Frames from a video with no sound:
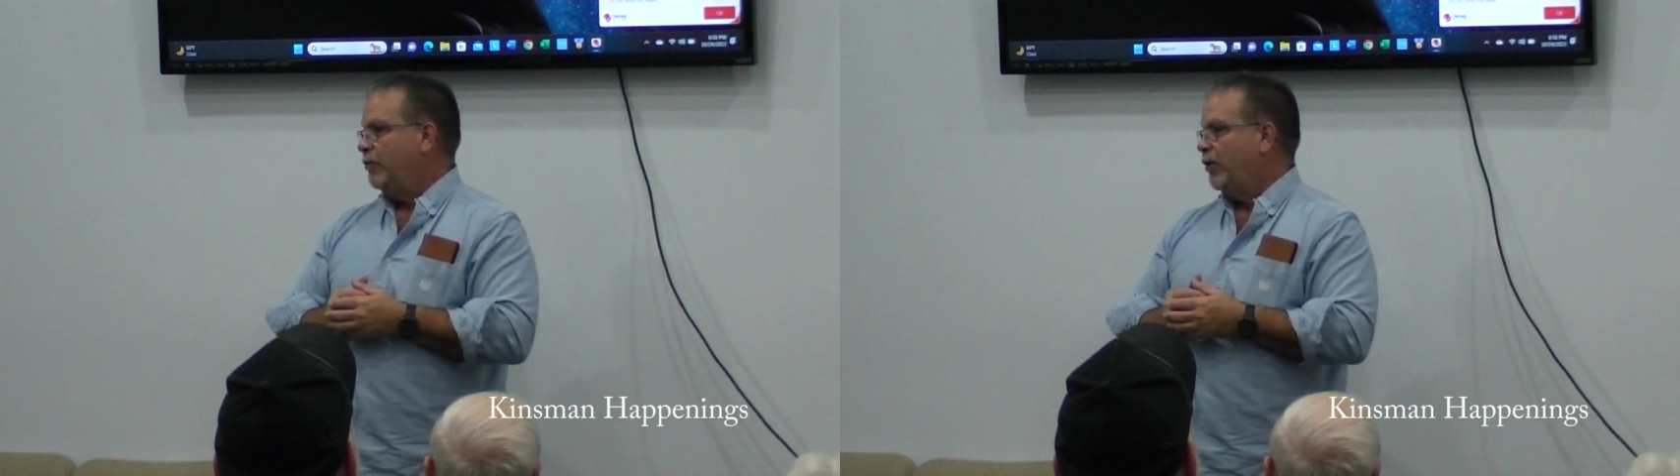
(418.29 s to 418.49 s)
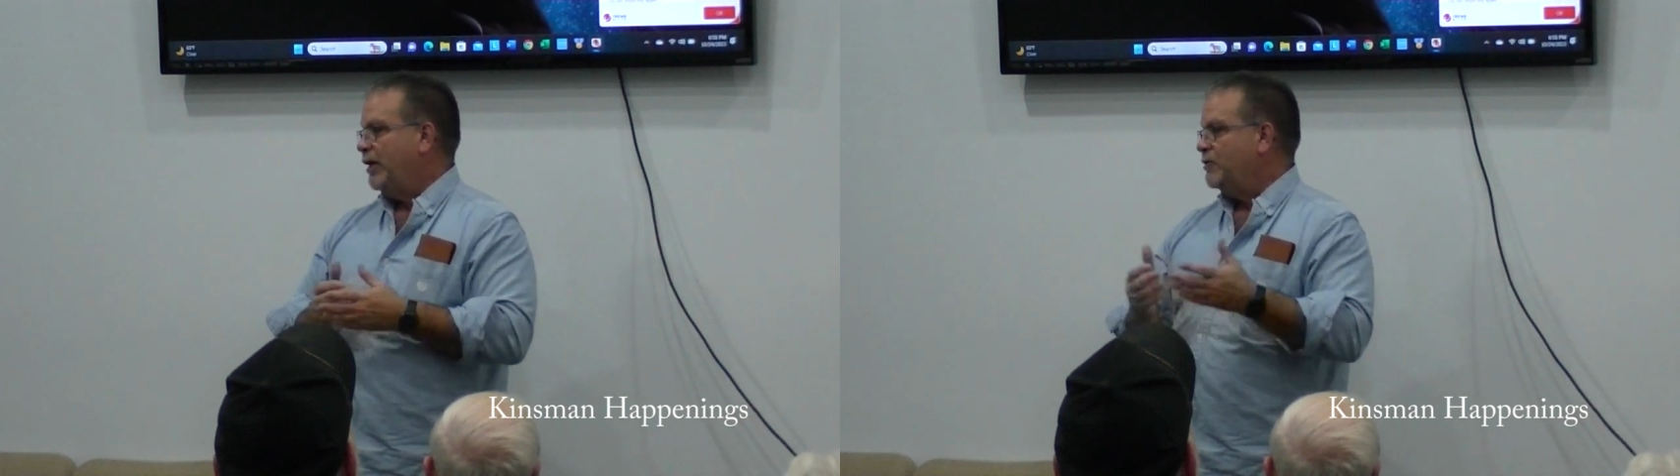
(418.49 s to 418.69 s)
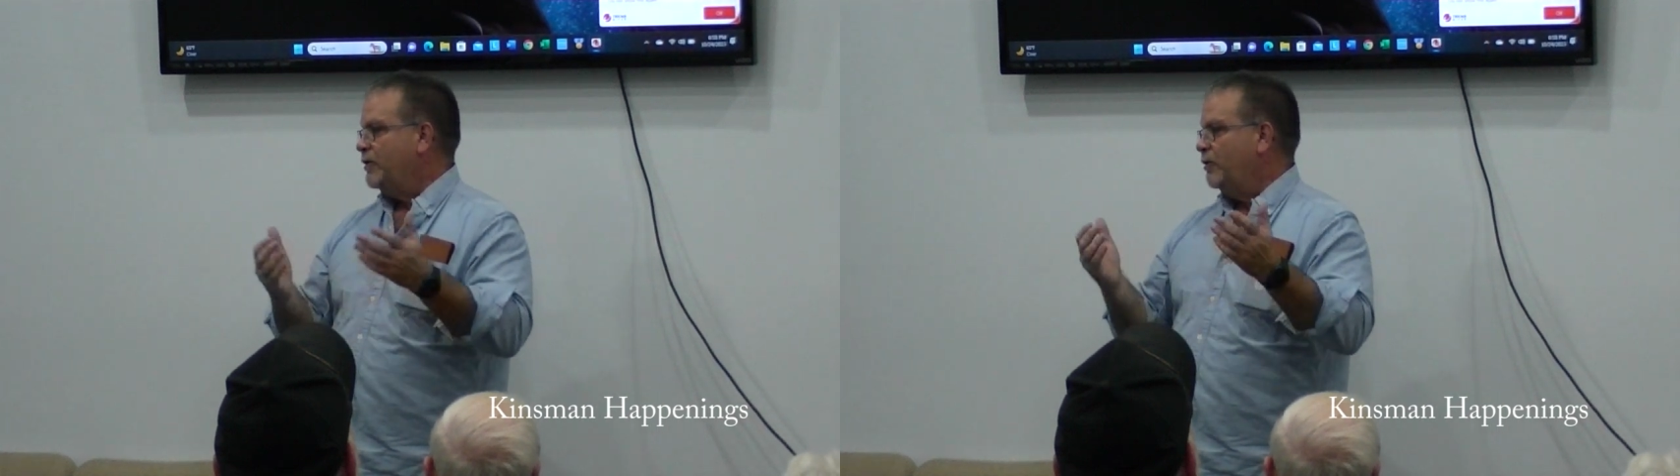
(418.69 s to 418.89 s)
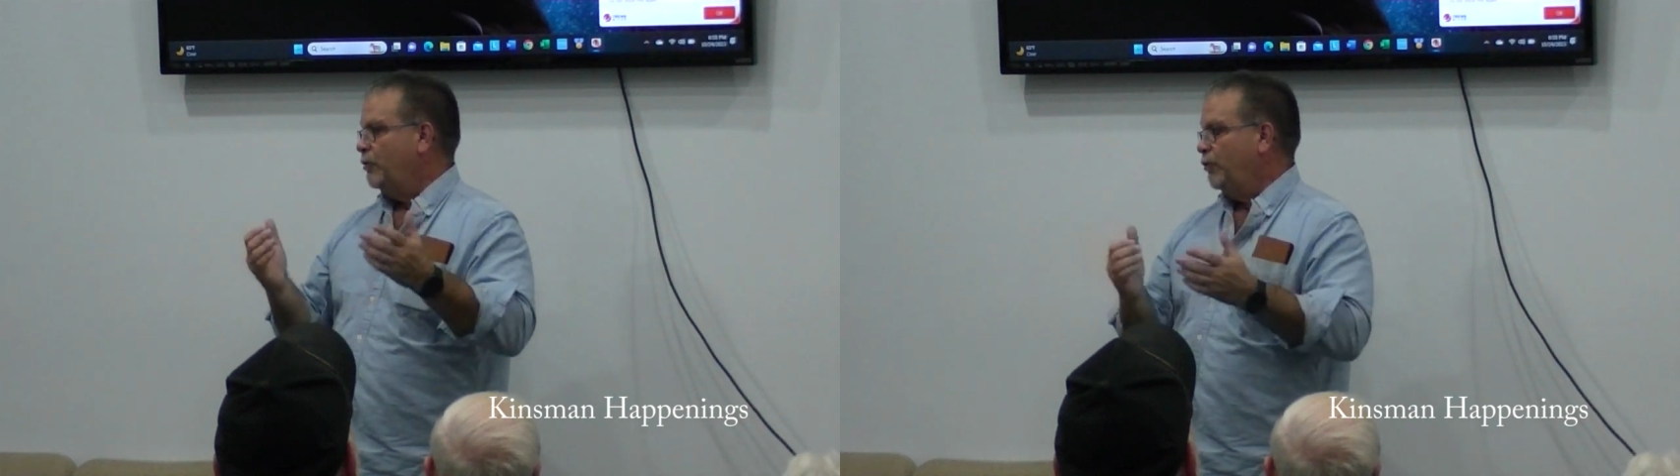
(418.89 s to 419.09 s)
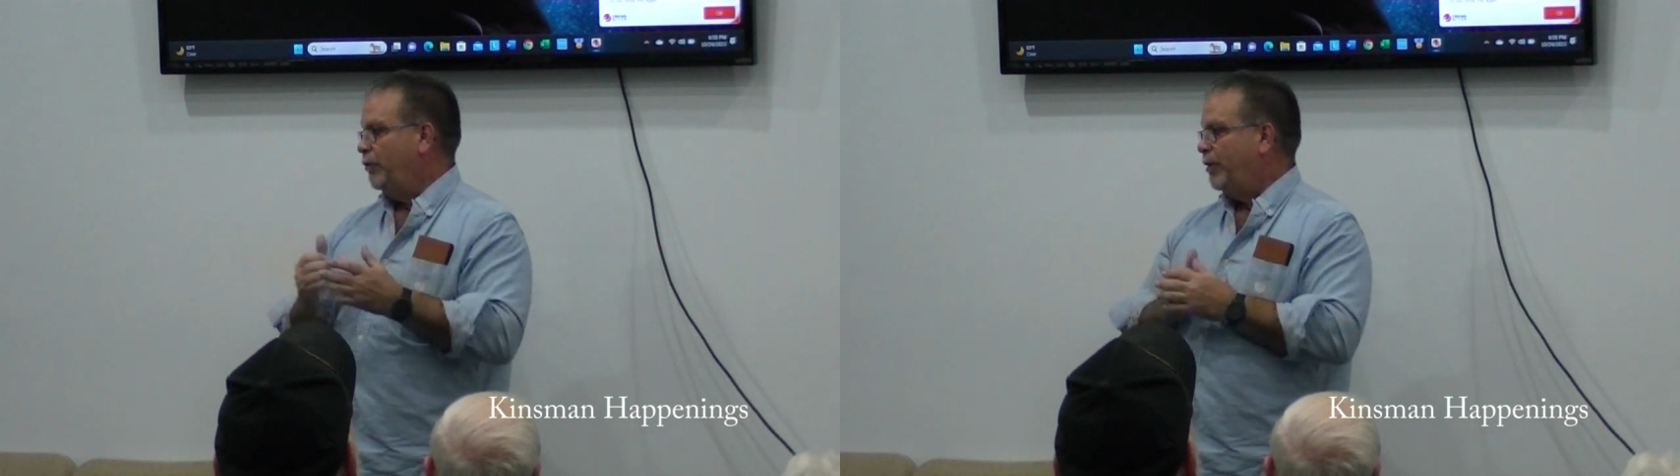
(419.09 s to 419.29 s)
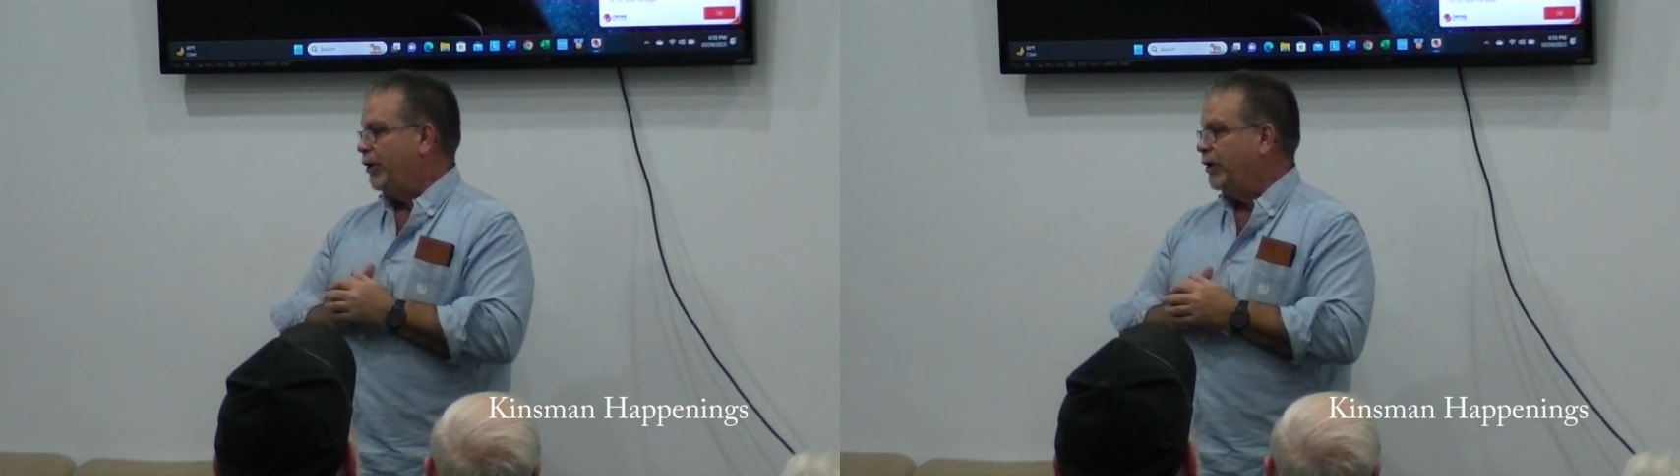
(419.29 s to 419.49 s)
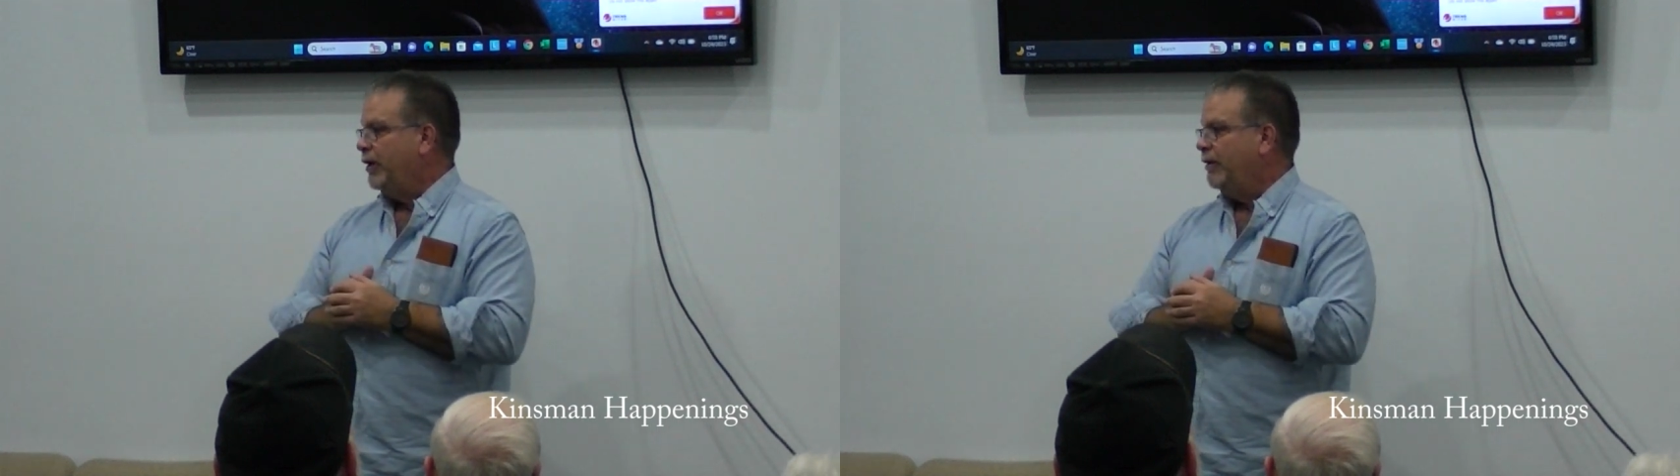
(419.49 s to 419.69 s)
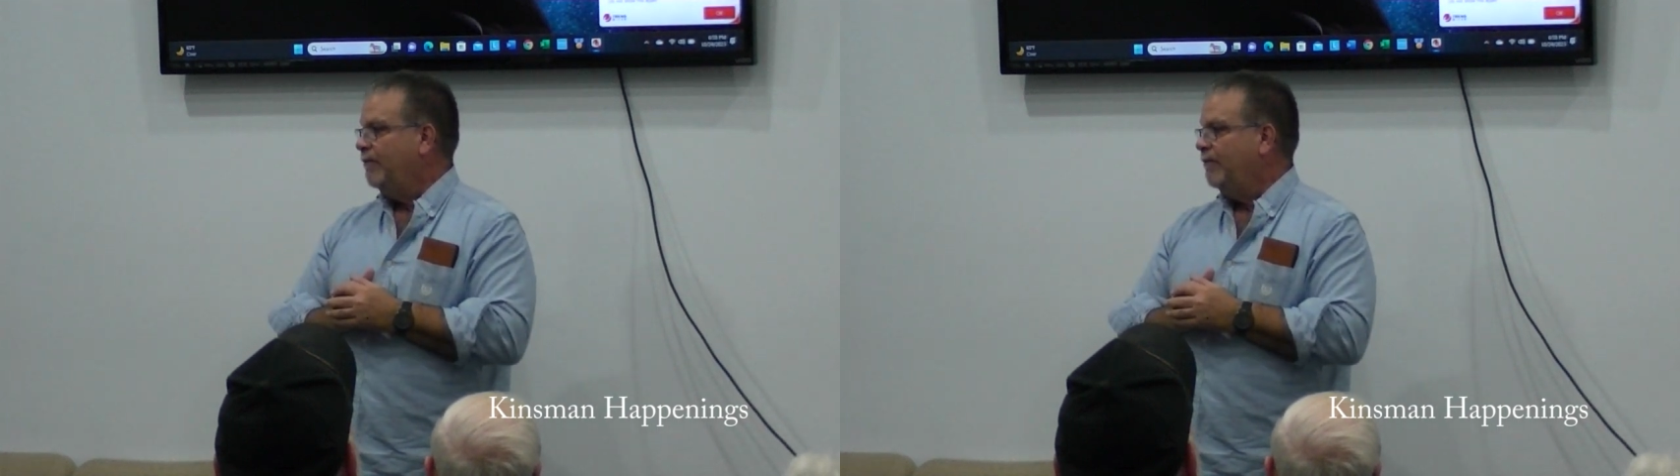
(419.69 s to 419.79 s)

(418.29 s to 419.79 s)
across through the park.